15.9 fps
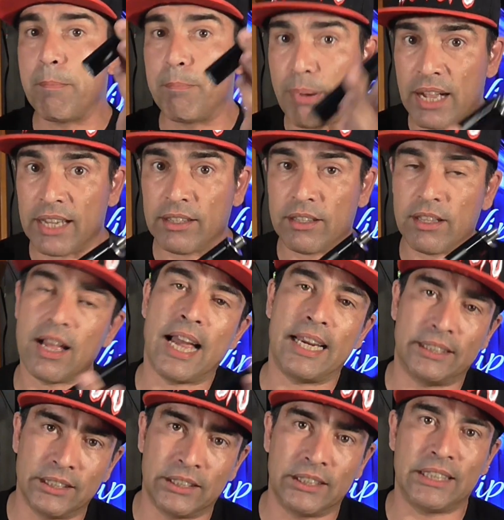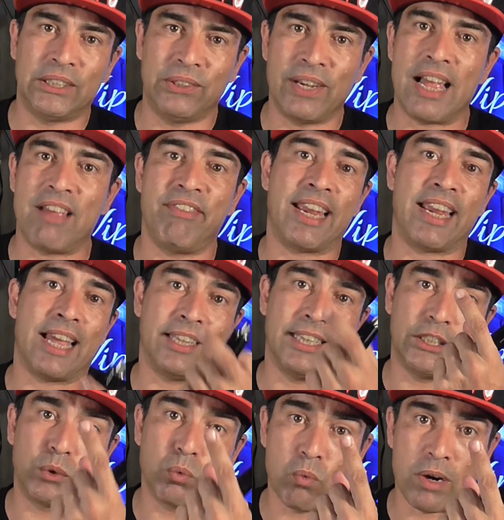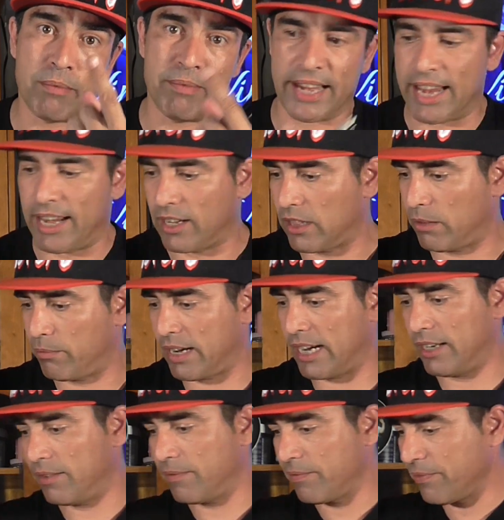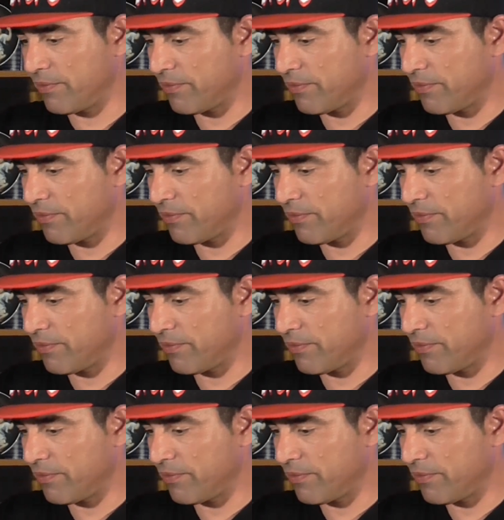but I suggest you having at least one mechanical mod.